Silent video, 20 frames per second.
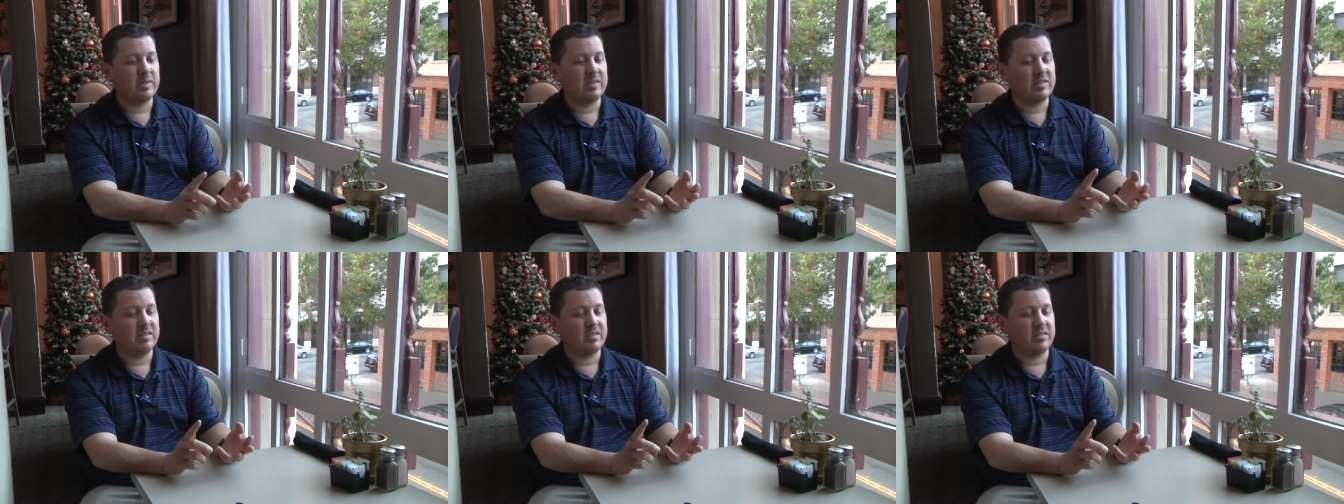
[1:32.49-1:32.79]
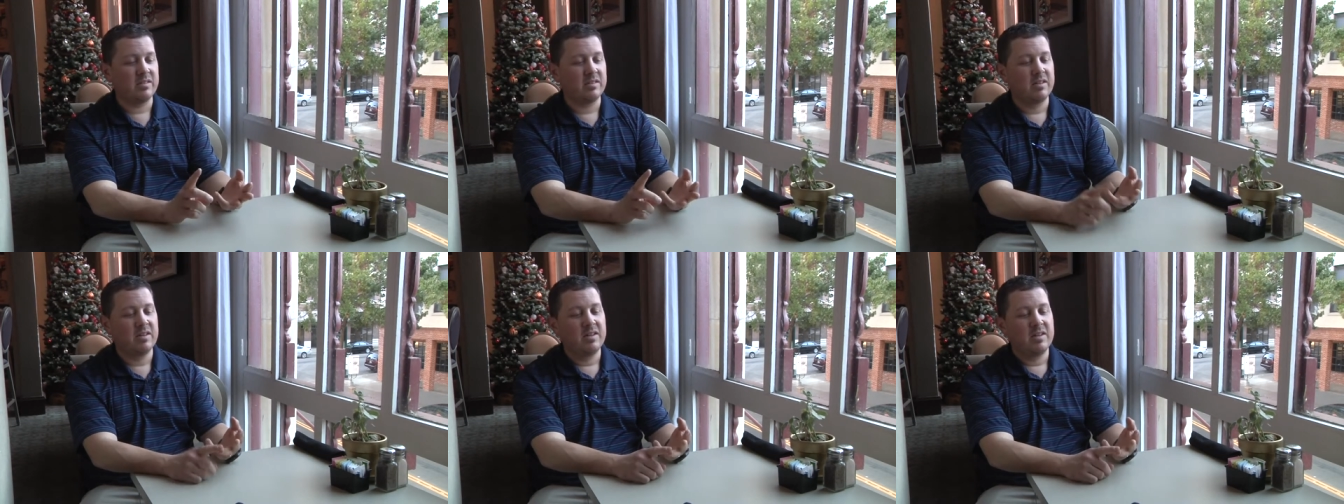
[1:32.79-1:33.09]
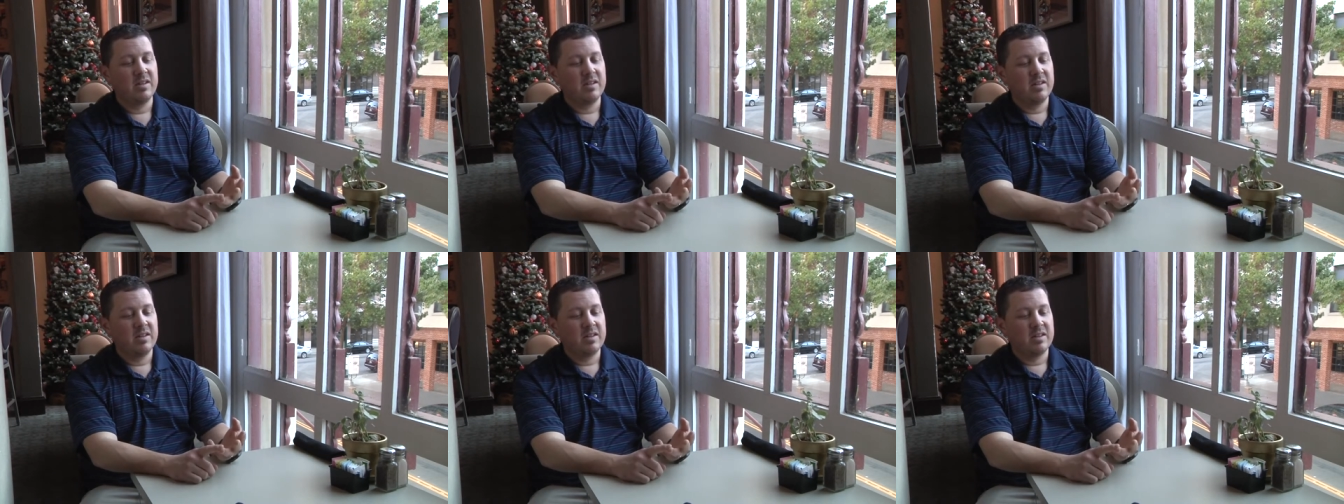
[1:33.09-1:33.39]
It's
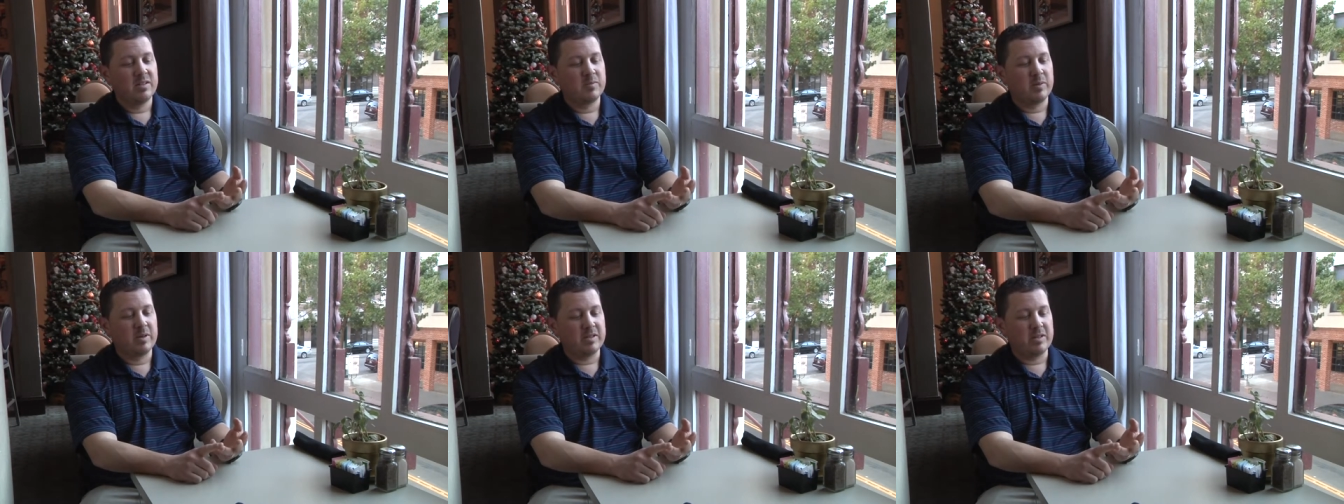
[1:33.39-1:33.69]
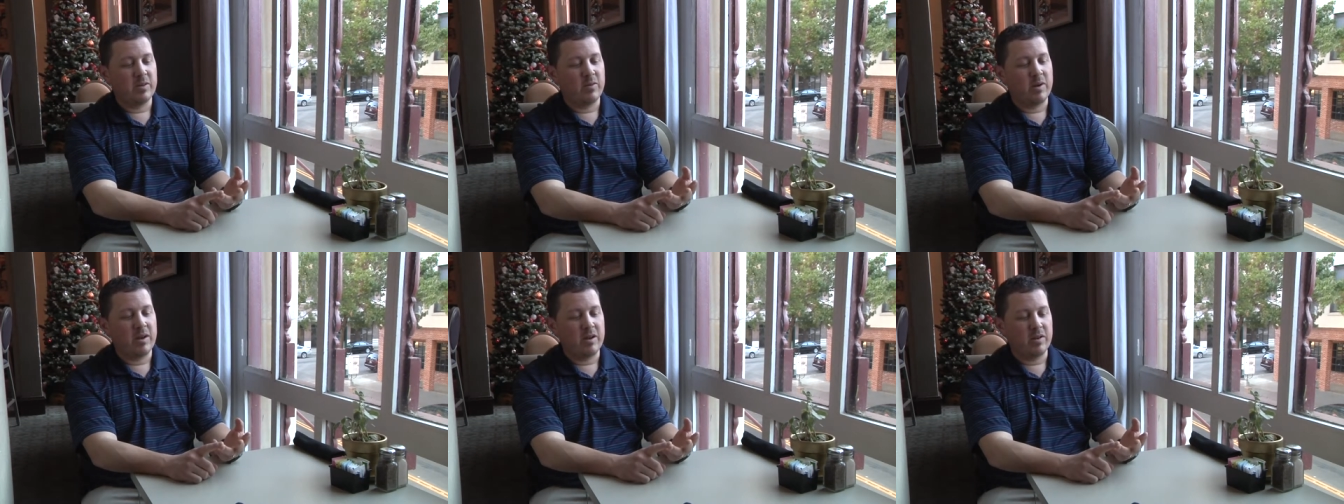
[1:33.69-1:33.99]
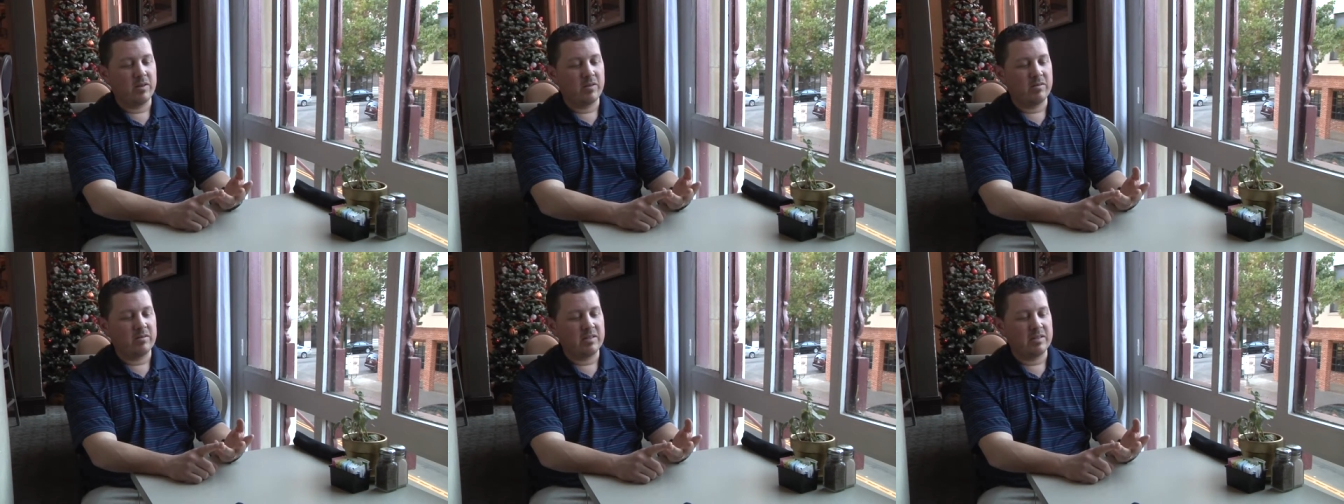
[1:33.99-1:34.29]
especially
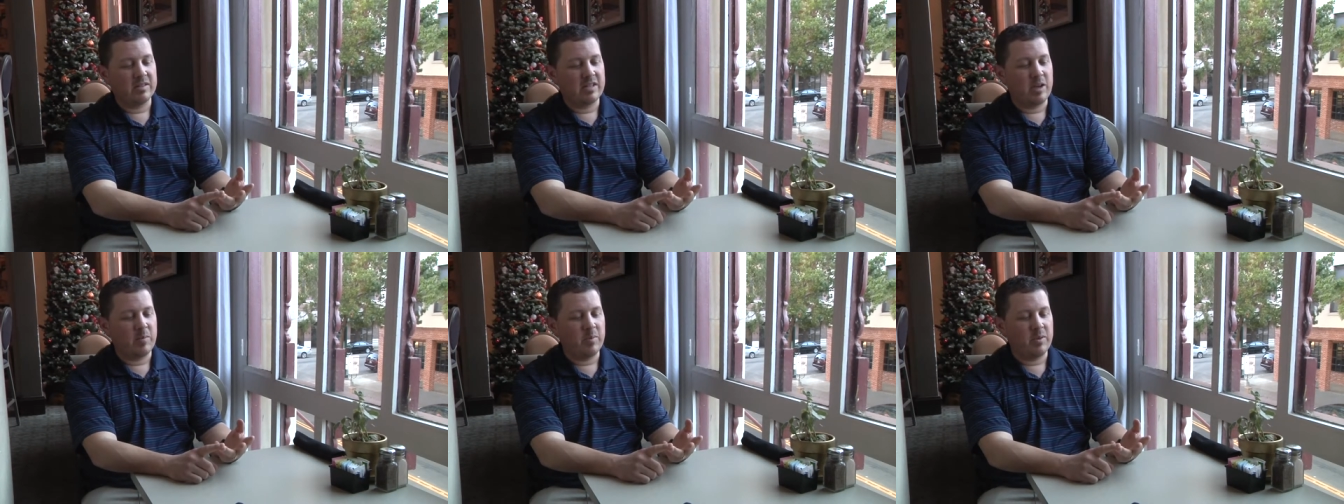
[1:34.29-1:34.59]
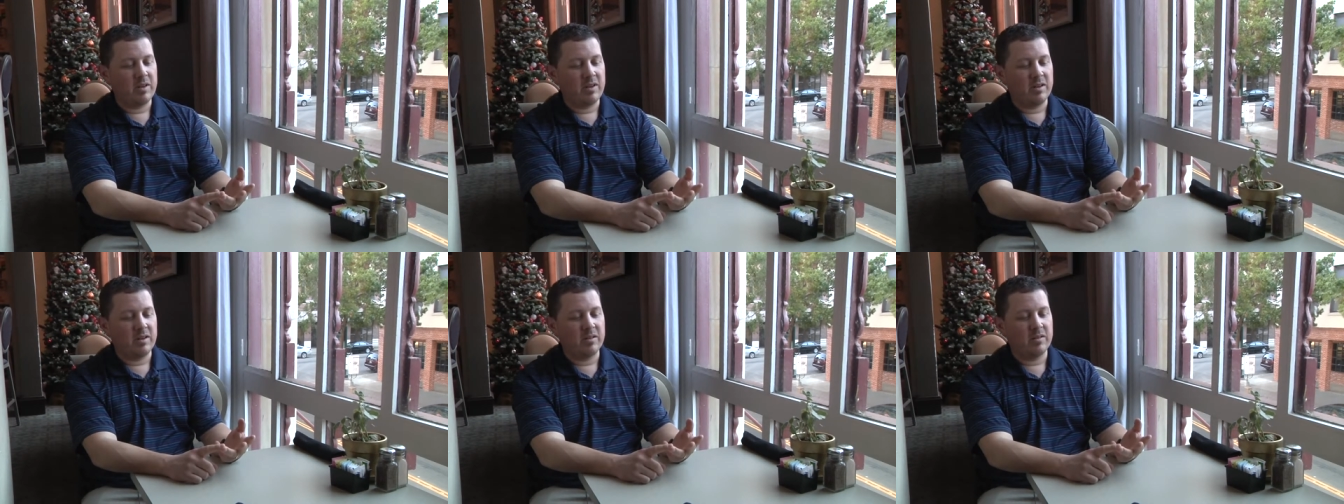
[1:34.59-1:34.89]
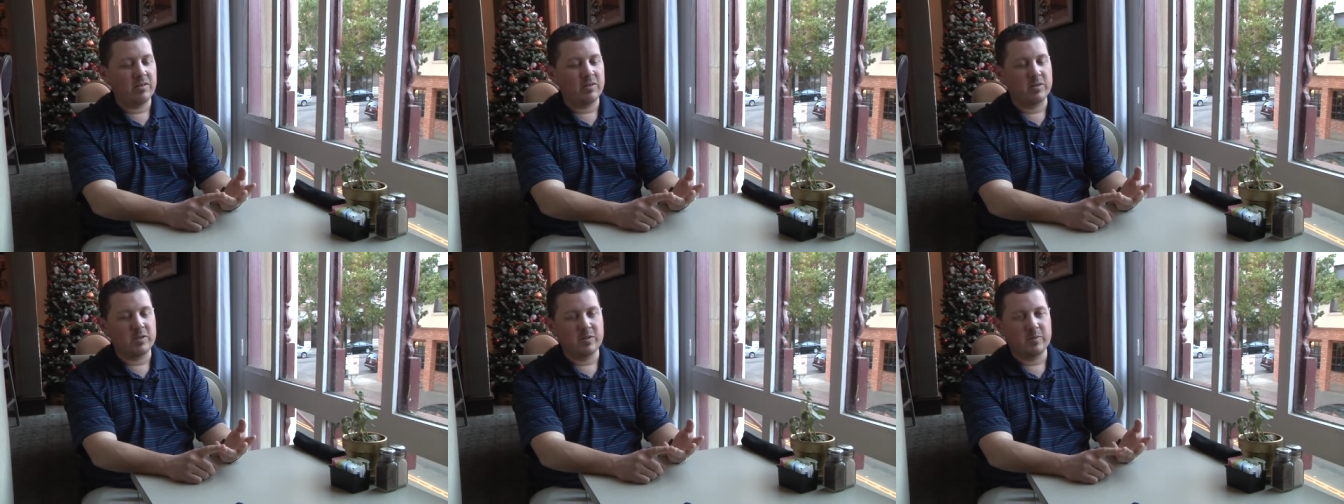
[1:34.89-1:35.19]
around this time of
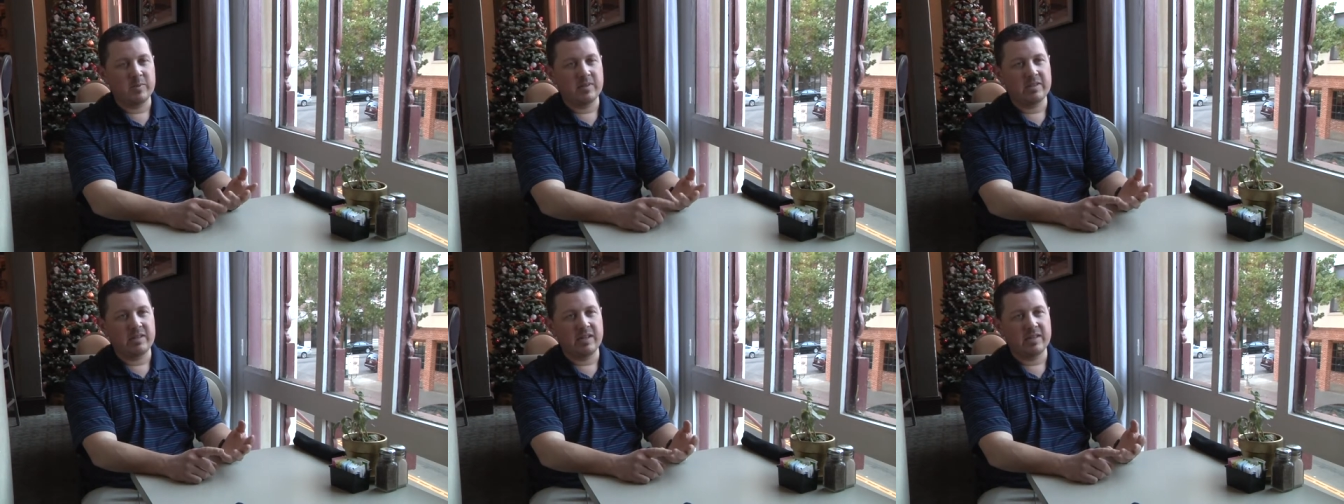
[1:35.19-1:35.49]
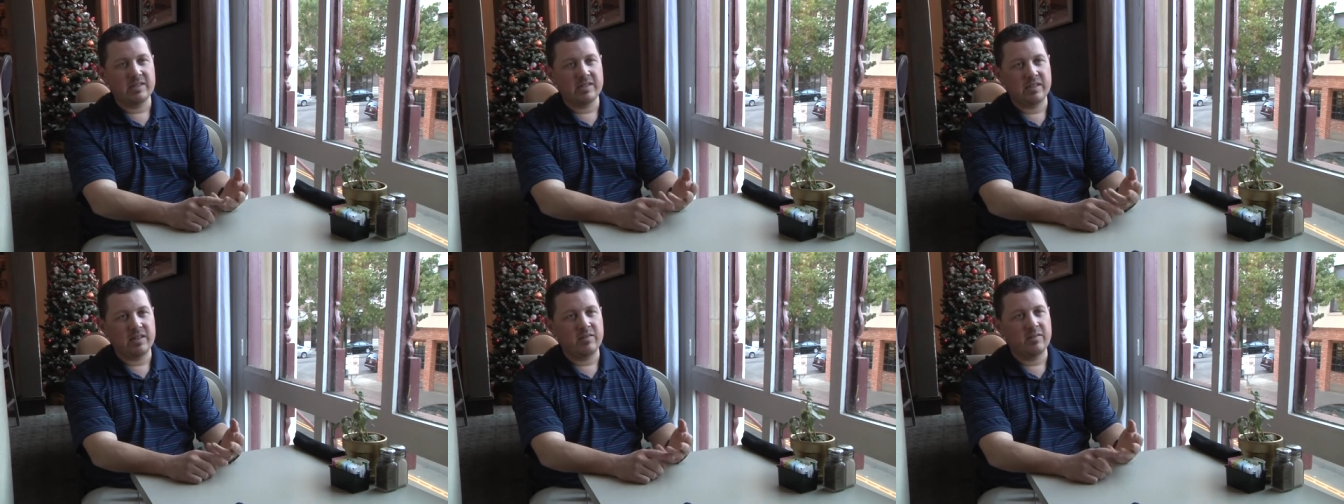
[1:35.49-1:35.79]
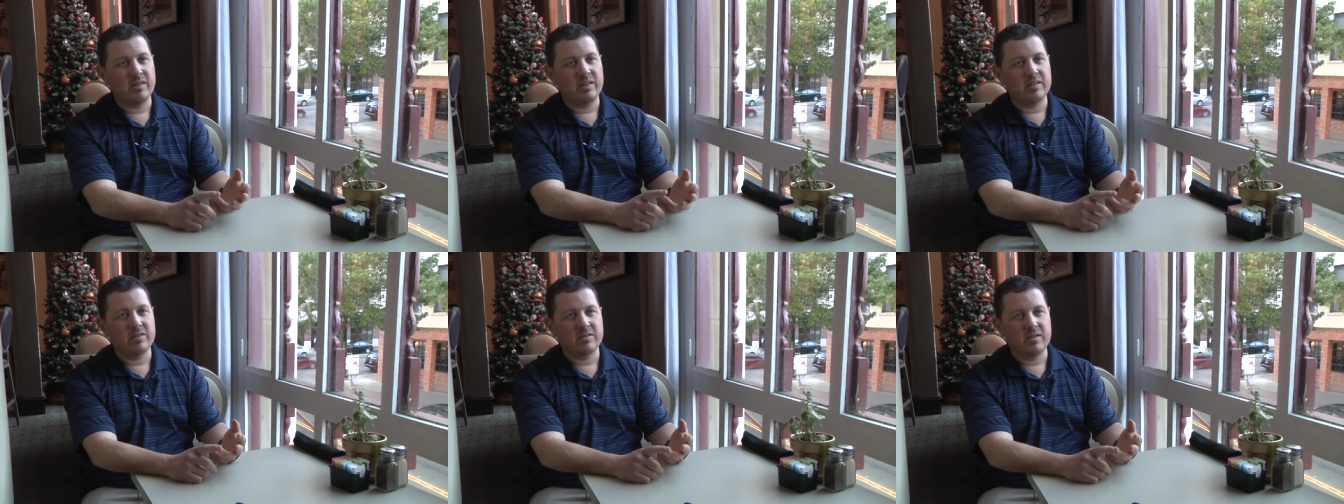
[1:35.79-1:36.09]
year, Christmas,
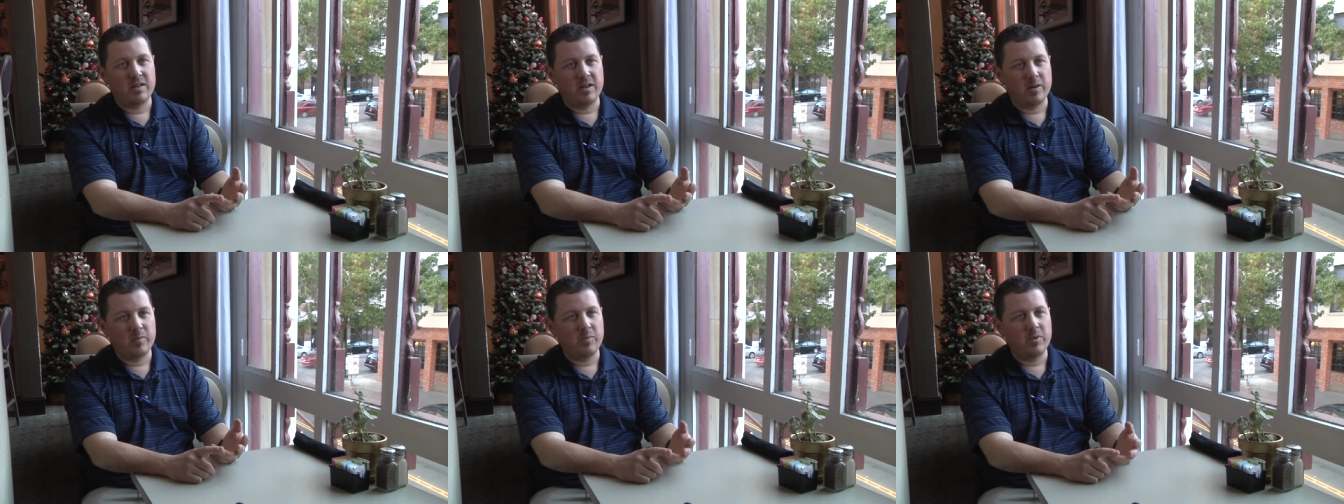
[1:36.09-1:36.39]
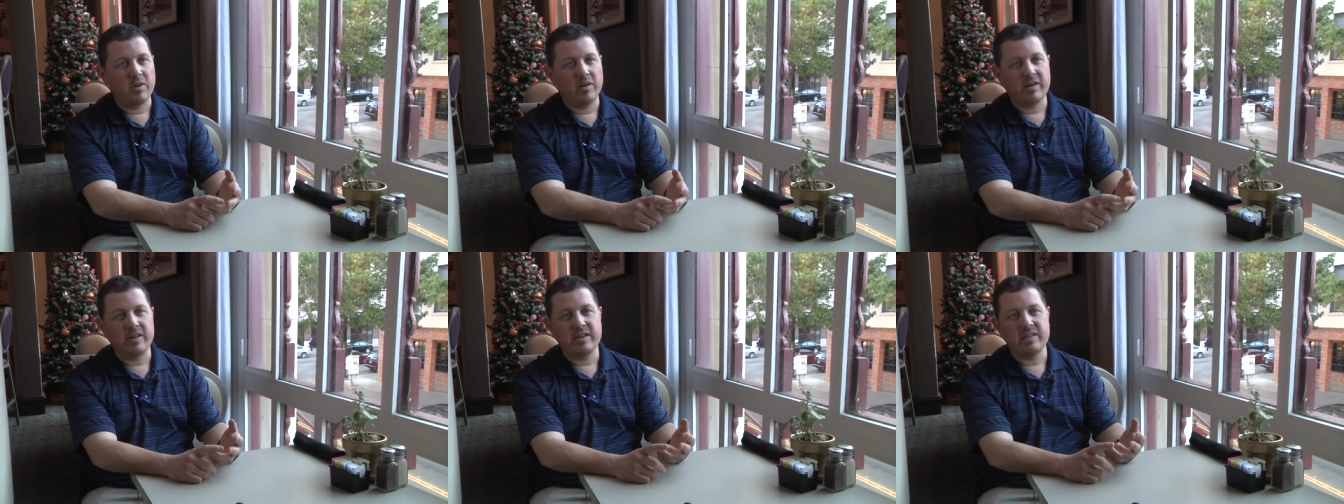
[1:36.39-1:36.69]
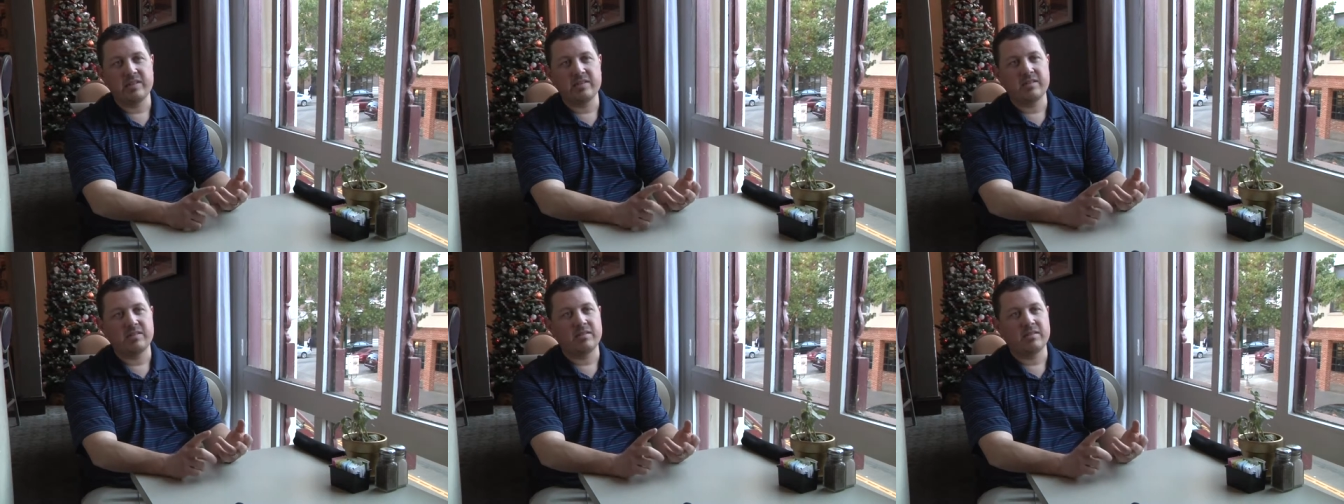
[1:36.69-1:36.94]
Thanksgiving, there's a lot of parties.